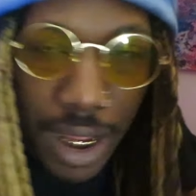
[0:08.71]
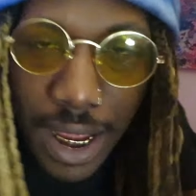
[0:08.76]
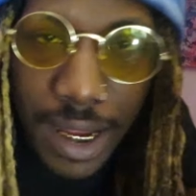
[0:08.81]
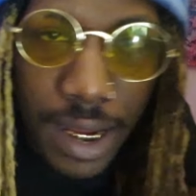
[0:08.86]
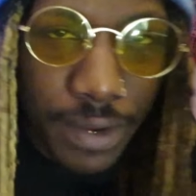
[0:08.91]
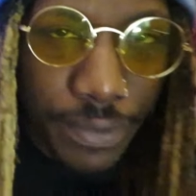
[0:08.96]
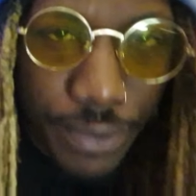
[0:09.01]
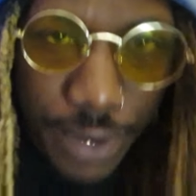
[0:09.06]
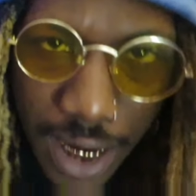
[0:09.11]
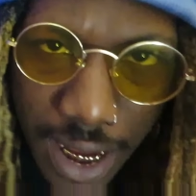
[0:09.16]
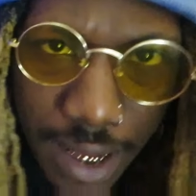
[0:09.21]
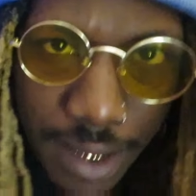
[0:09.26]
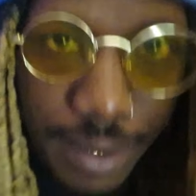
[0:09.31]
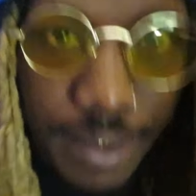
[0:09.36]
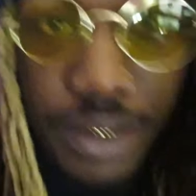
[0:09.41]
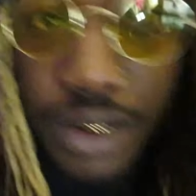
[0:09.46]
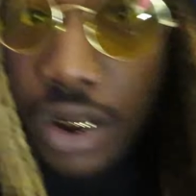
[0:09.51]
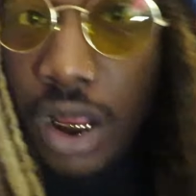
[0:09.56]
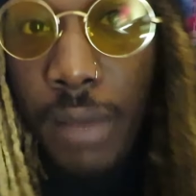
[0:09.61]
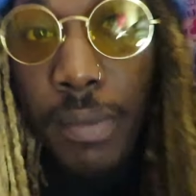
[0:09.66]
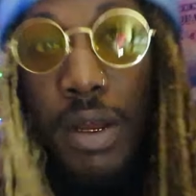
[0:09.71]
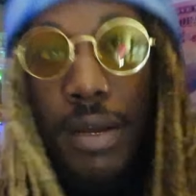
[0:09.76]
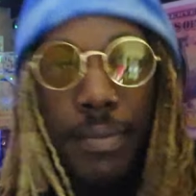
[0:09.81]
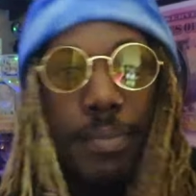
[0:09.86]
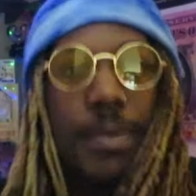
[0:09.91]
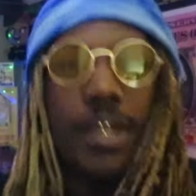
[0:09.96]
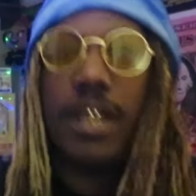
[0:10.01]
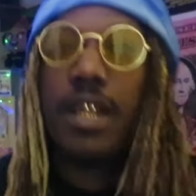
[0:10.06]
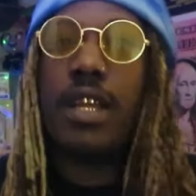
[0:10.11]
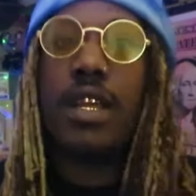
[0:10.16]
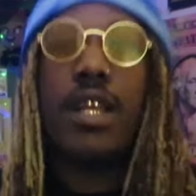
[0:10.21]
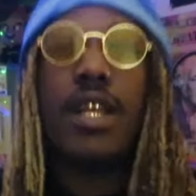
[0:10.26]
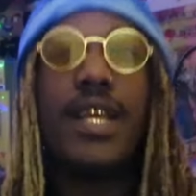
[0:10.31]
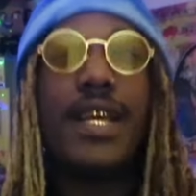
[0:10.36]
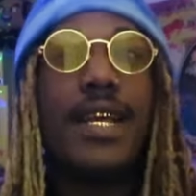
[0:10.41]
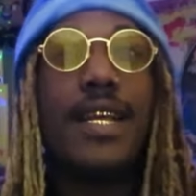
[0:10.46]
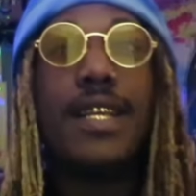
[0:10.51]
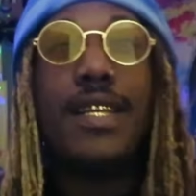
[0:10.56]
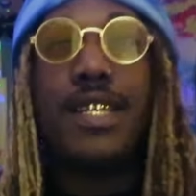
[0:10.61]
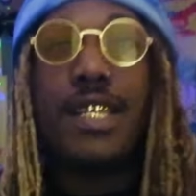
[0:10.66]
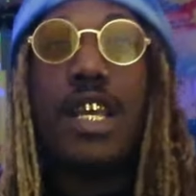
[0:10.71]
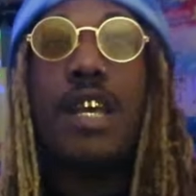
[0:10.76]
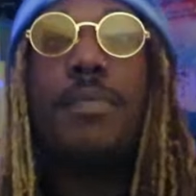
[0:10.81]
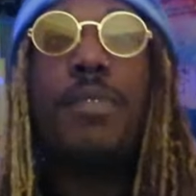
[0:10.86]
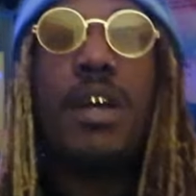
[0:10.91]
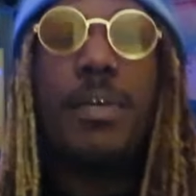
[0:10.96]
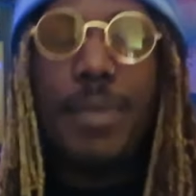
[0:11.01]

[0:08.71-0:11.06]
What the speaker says: Hey, for that, sub up, nigga. Sub